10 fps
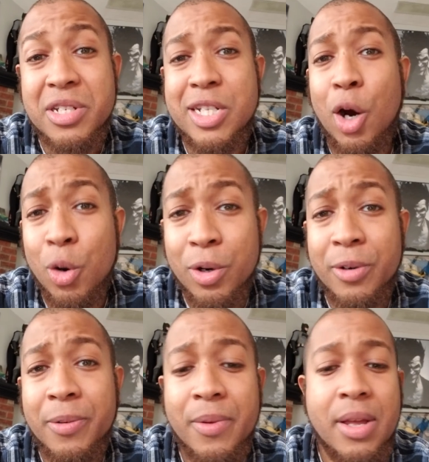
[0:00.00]

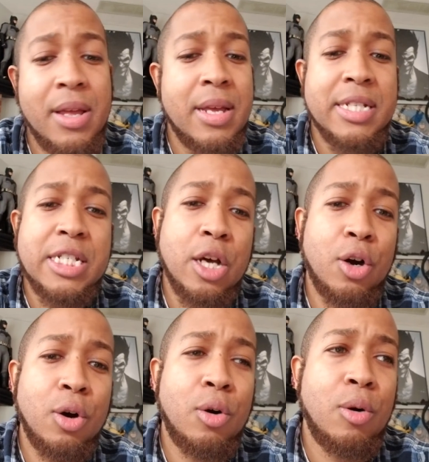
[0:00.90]
total.
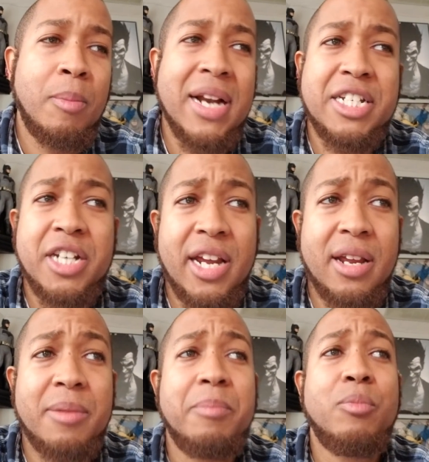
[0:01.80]
So my
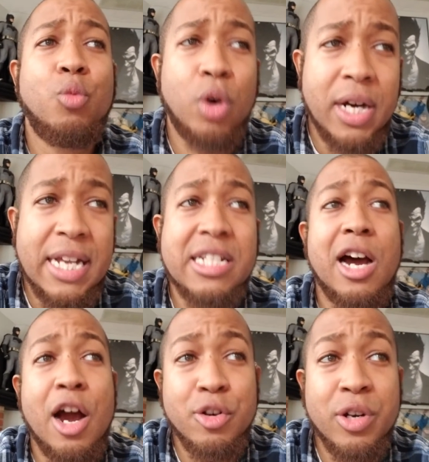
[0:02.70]
check was
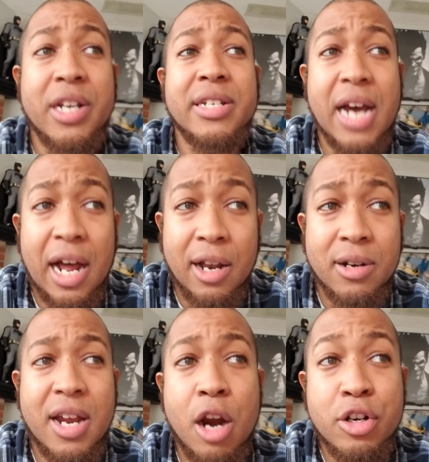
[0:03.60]

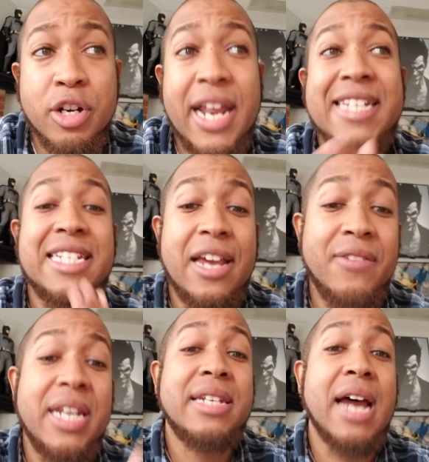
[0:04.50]

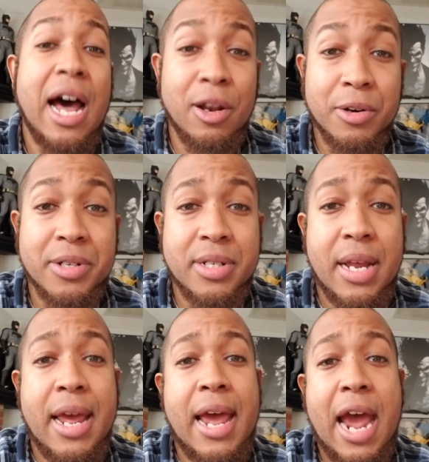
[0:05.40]
$170
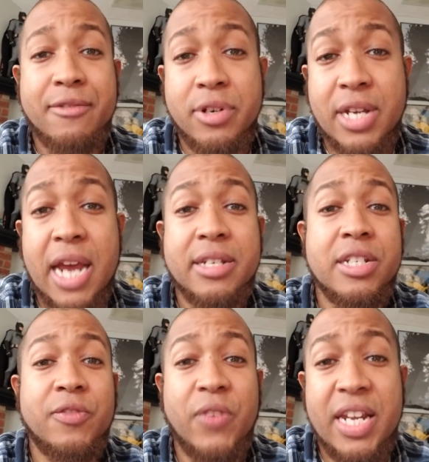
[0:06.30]
after
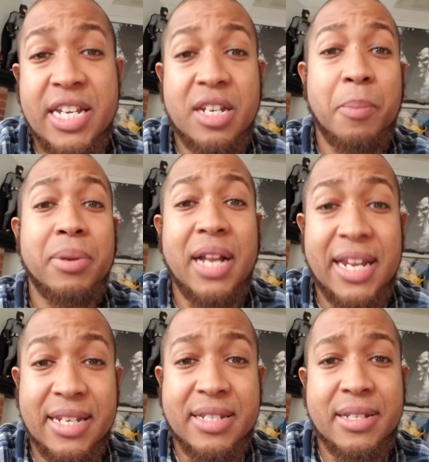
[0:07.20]
taxes, fees,
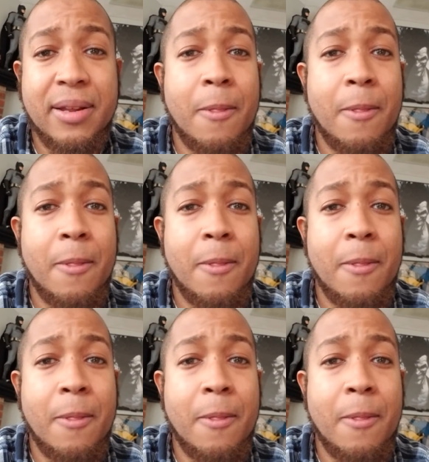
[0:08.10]
complaints.